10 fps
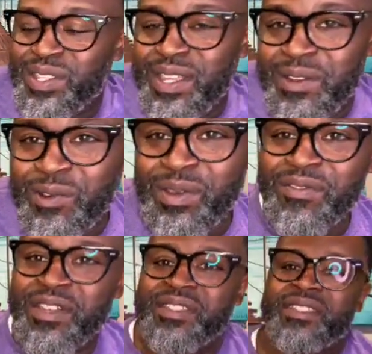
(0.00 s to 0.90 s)
that Creed
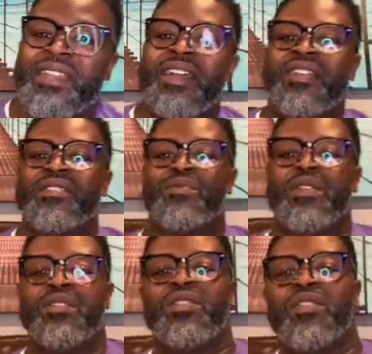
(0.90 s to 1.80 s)
Ventus has
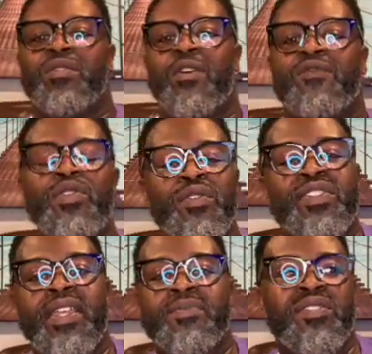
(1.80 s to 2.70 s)
with, a few
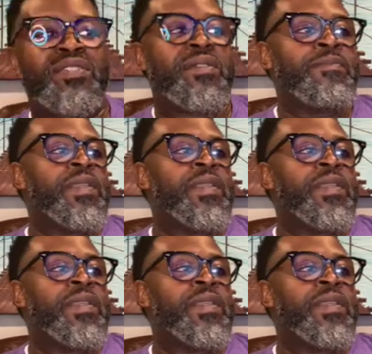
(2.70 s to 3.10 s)
exceptions.